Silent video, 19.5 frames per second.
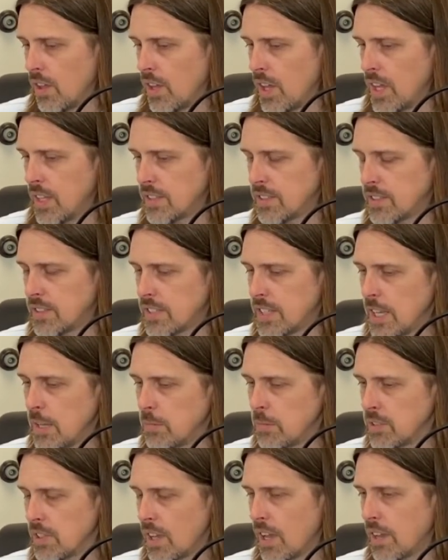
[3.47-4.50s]
it
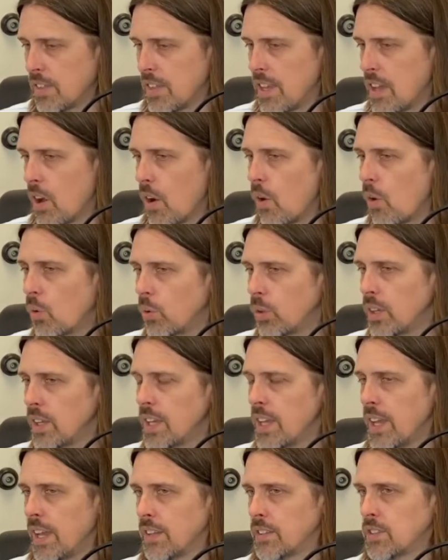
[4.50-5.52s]
seems like the
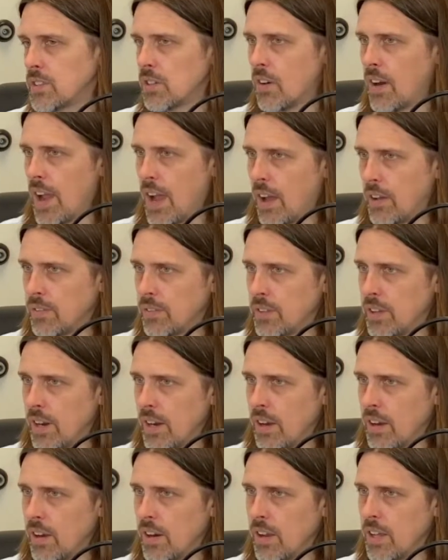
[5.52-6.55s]
only answer out
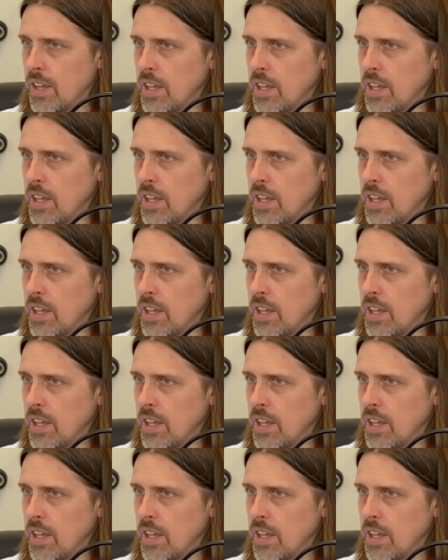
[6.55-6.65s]
there